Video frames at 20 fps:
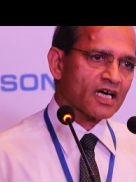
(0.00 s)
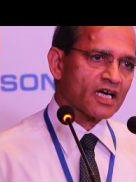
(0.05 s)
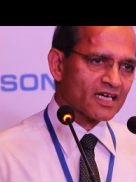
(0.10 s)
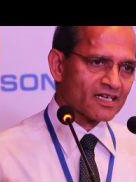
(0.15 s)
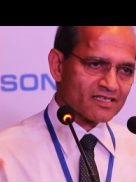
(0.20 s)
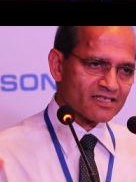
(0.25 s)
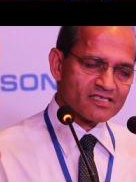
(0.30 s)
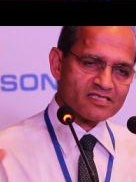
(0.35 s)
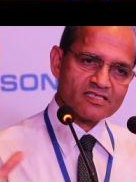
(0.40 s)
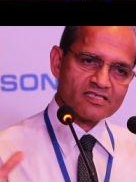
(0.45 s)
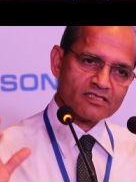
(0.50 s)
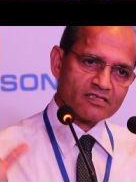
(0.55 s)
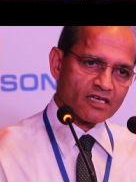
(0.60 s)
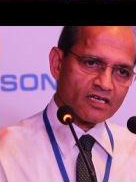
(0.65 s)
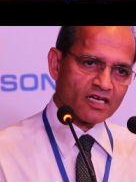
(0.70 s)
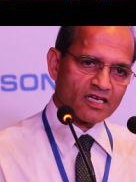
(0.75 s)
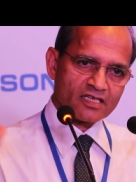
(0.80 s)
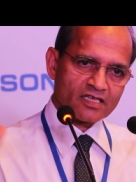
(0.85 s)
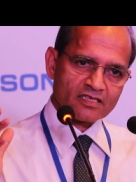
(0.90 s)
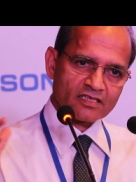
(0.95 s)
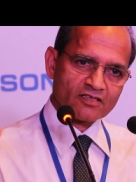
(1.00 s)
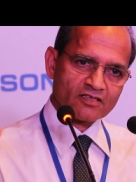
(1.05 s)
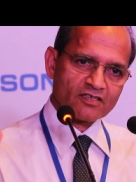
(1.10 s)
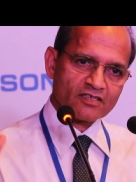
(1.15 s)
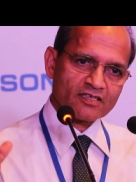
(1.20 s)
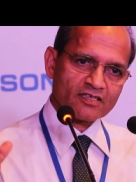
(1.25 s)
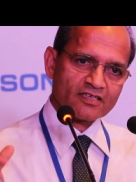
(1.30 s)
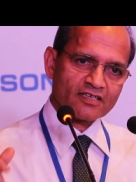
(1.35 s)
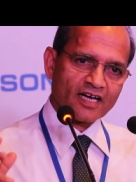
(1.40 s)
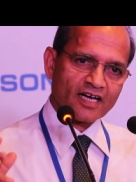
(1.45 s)
our, our,
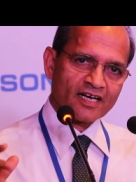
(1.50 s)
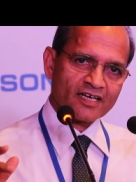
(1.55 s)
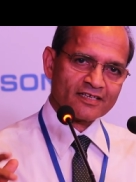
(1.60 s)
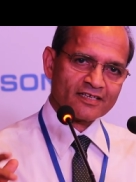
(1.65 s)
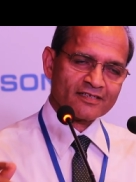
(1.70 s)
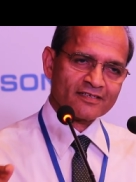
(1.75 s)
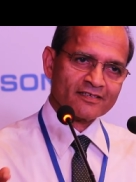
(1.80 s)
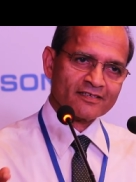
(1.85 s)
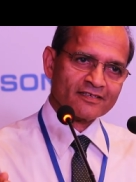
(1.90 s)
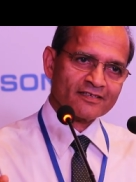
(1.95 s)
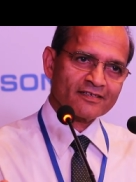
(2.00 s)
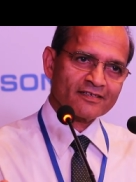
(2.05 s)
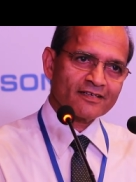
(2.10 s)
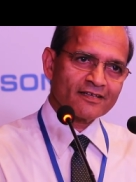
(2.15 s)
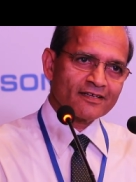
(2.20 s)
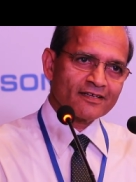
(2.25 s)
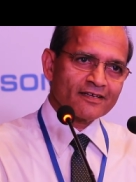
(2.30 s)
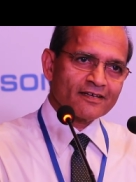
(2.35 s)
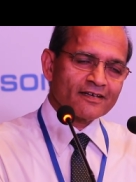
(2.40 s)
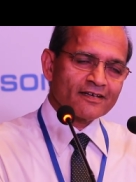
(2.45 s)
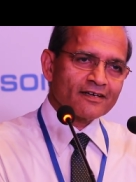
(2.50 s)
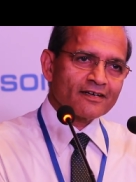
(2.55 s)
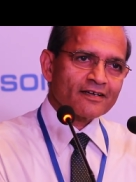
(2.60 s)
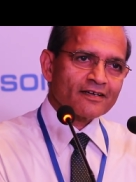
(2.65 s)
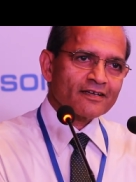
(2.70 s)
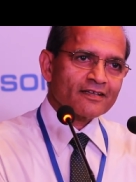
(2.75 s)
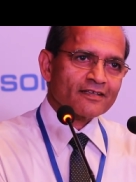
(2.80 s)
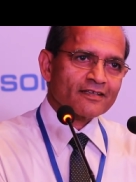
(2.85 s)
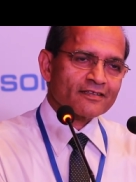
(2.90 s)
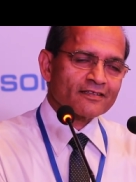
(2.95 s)
our uh,
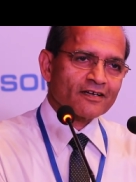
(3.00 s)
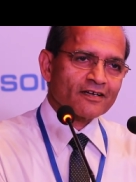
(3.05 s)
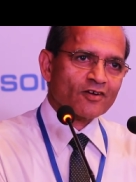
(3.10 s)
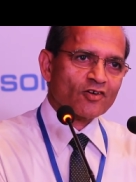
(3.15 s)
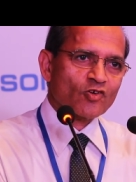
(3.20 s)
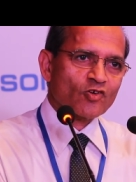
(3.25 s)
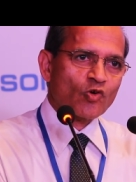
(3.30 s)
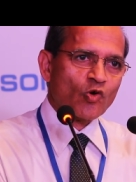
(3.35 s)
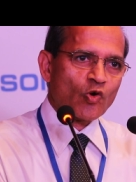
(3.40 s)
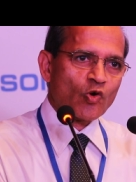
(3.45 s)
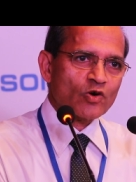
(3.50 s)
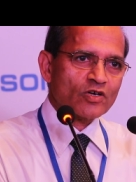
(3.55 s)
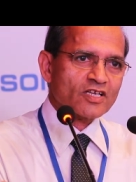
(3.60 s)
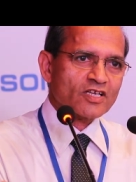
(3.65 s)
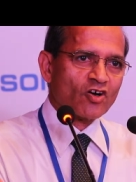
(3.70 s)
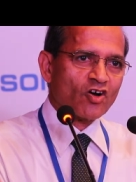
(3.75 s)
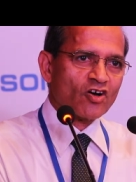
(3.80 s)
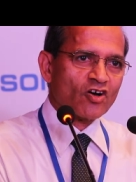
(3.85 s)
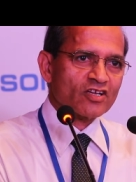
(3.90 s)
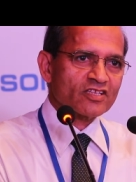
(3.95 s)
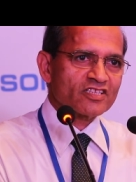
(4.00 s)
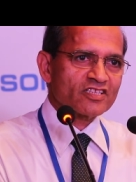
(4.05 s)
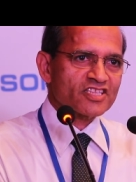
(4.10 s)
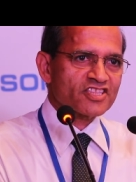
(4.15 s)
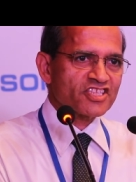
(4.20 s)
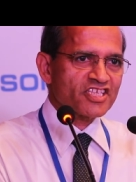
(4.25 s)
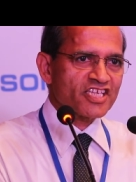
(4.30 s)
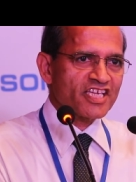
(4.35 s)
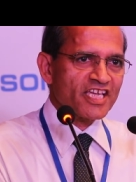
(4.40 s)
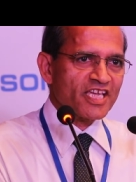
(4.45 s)
the quote or the
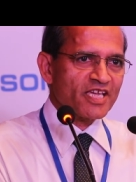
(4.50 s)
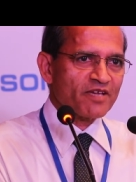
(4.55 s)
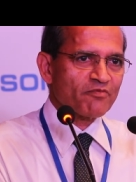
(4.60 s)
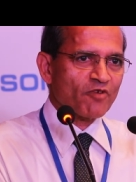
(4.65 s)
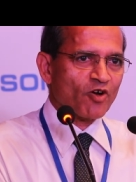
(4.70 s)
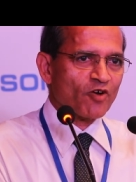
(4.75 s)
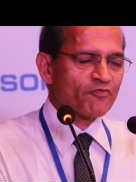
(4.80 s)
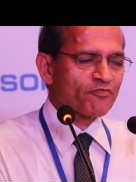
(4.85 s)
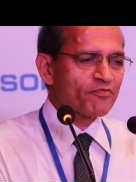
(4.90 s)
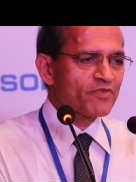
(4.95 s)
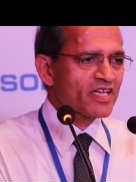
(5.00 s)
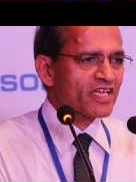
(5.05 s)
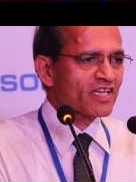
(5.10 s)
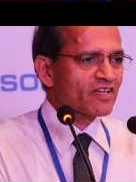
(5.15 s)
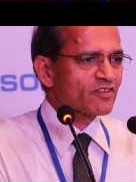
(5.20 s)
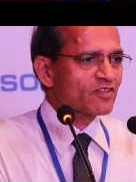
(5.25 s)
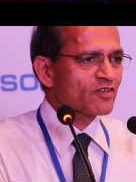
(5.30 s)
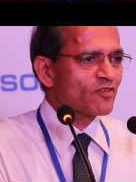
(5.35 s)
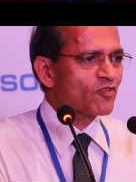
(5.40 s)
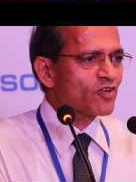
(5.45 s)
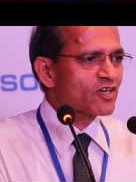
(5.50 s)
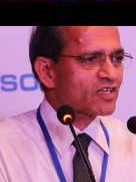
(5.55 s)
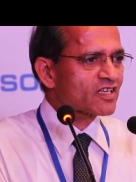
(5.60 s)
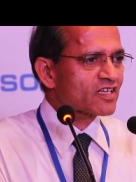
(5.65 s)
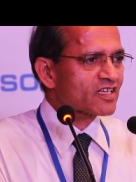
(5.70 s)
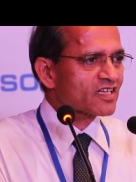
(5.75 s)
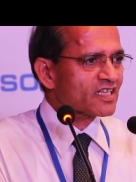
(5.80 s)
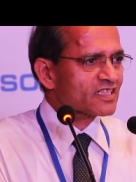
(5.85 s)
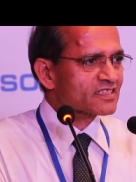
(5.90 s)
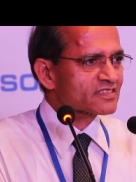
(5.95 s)
theme of being the
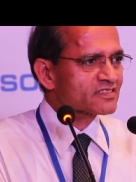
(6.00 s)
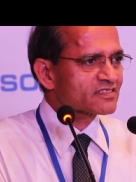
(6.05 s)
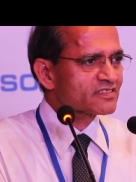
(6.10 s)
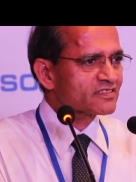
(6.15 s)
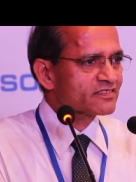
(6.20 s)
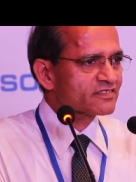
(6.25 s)
world class.